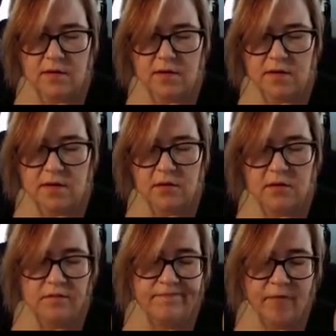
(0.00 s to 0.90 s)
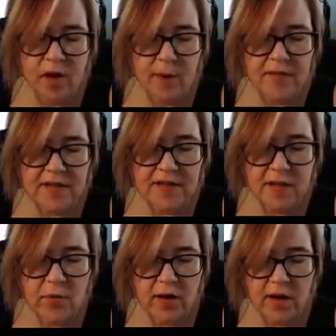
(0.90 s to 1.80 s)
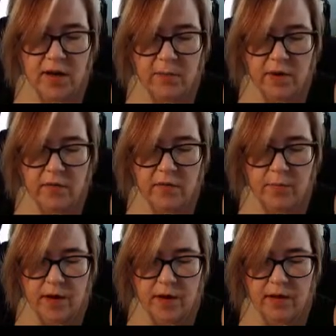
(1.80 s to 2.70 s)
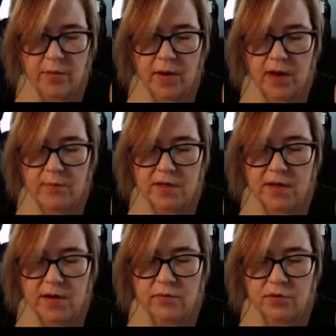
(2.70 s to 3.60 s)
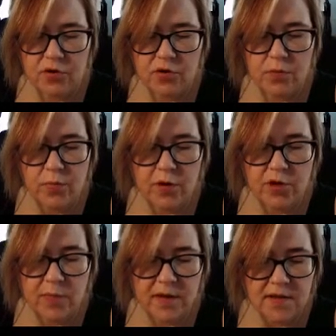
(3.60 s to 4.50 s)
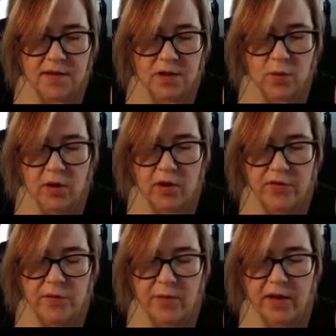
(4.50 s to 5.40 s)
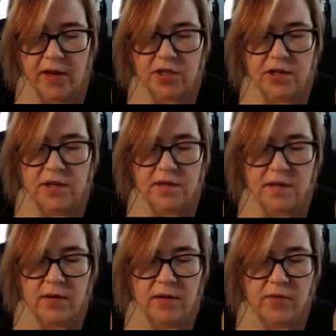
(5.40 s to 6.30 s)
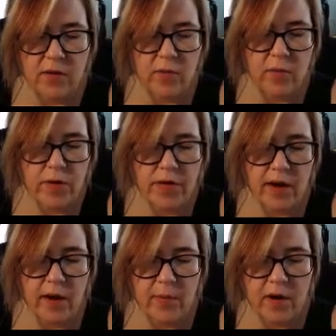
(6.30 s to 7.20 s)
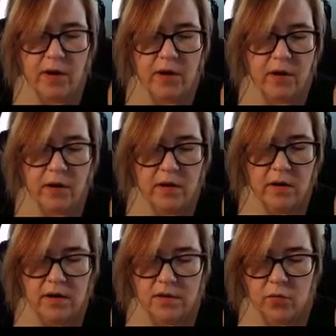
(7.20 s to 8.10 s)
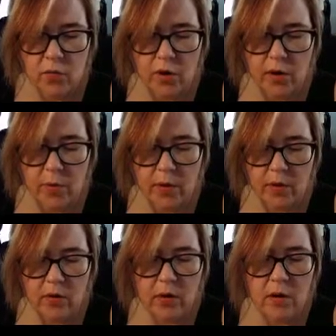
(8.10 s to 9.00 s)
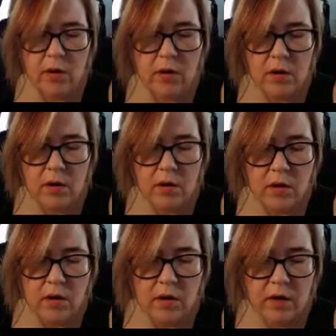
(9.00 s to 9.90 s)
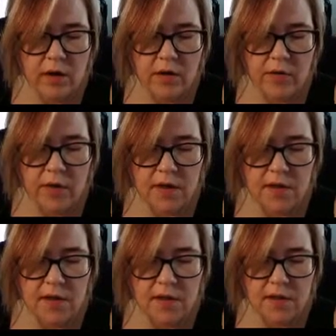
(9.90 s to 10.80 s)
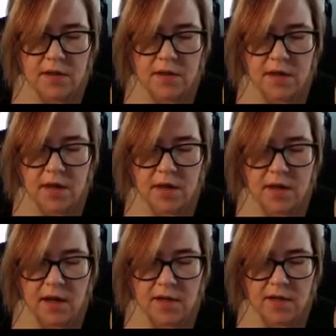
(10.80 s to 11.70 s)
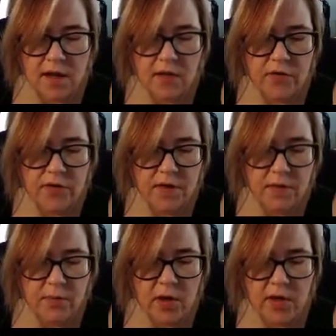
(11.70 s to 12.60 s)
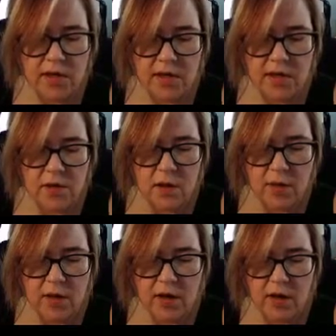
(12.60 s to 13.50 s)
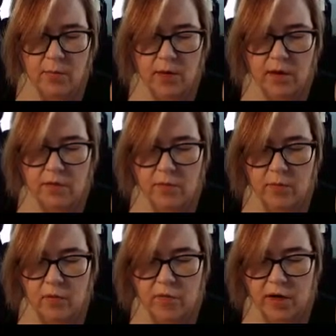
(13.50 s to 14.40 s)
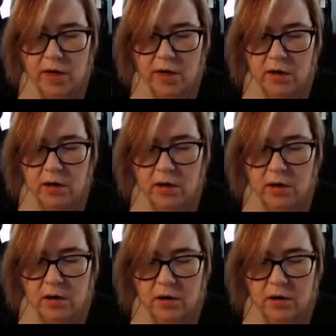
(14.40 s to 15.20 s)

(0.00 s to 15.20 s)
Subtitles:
So, obviously we're going to come in from kind of the bottom side with the troop push because that's where all the splash is, and I've only one thing up here to worry about. Now this is a single, this is a multi, so I'm going to come in from over here